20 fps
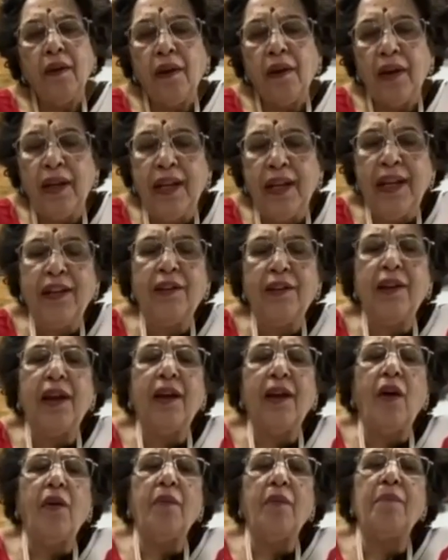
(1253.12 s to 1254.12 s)
need
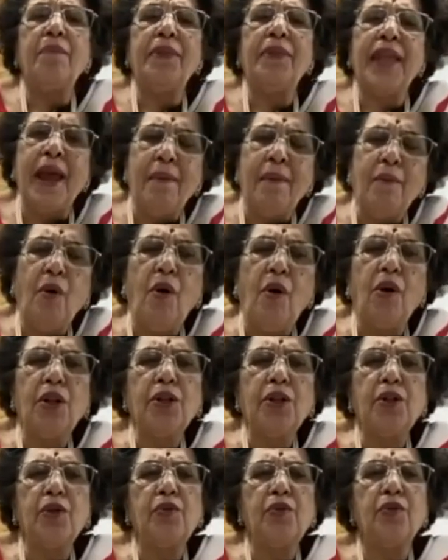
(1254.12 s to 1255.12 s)
them
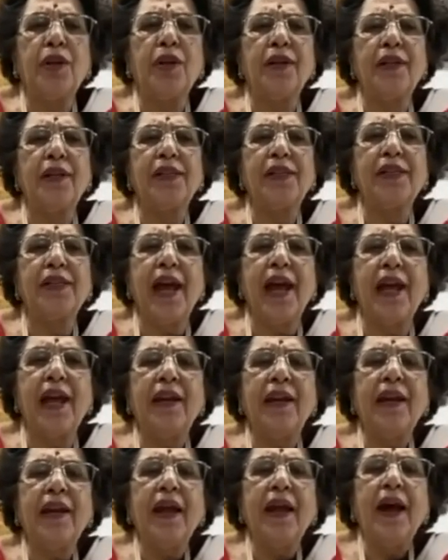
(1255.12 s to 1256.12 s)
also to
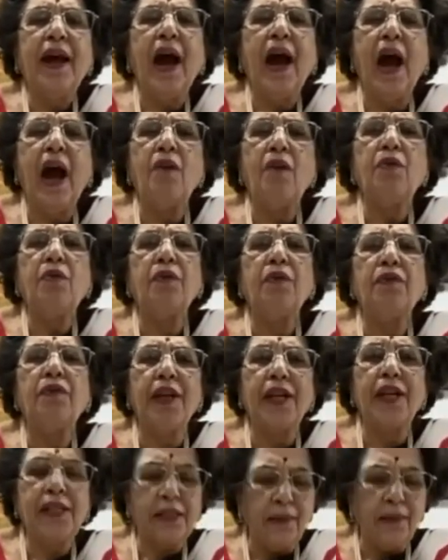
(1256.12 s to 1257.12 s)
understand how to
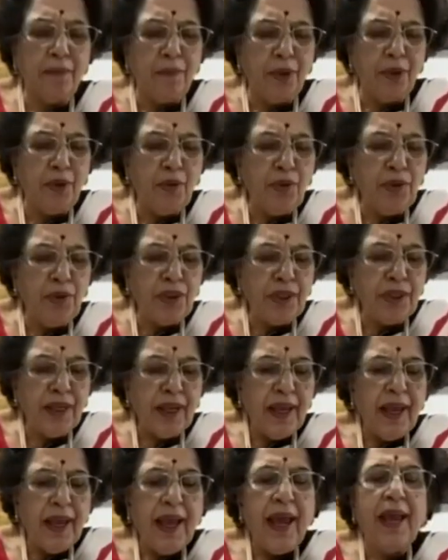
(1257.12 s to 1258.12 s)
face abuse
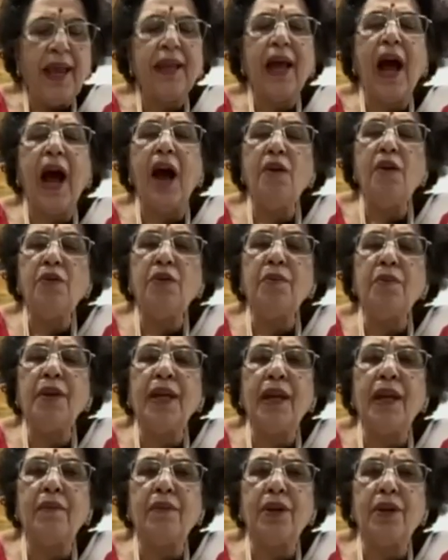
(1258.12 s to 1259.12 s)
and how to
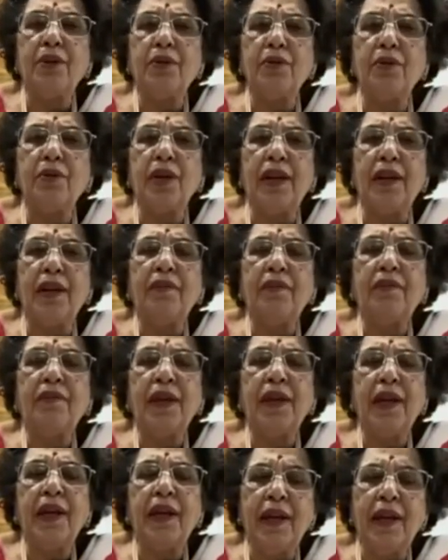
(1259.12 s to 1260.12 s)
be able to live
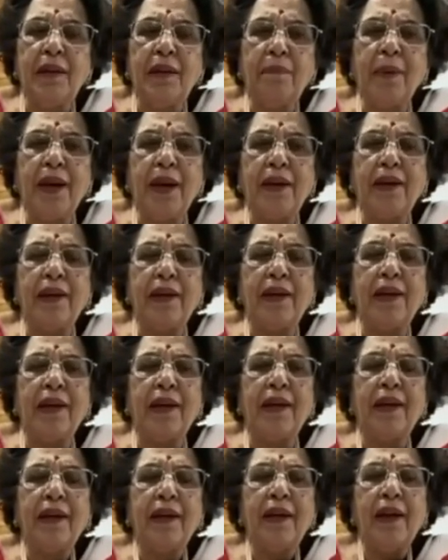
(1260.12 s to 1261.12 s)

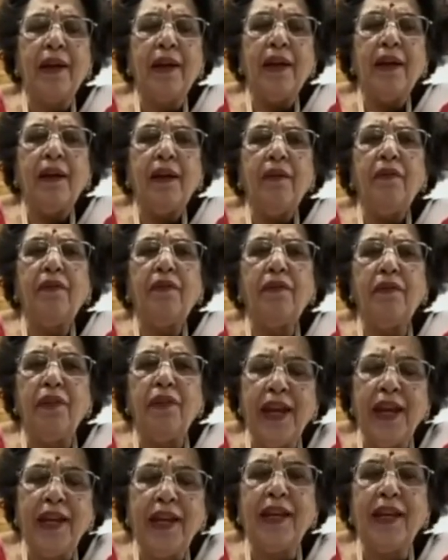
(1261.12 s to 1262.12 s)
independently,
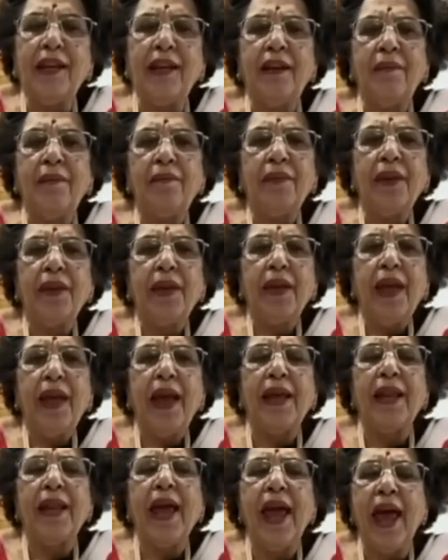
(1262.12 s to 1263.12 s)
freely,
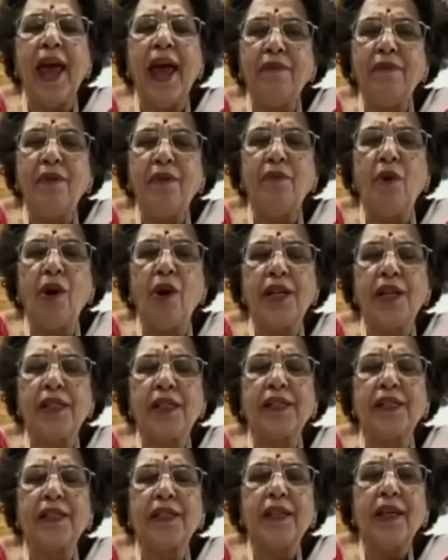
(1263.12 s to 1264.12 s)
and have a
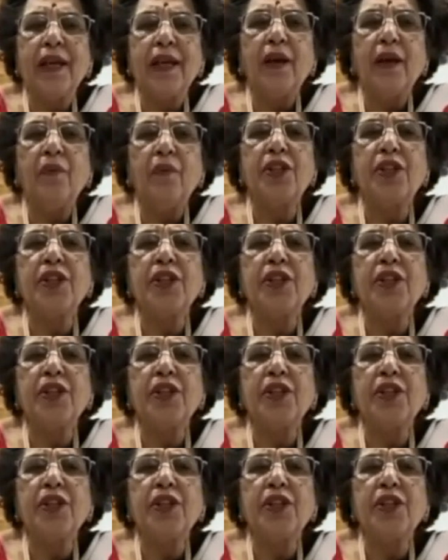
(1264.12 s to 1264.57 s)
voice which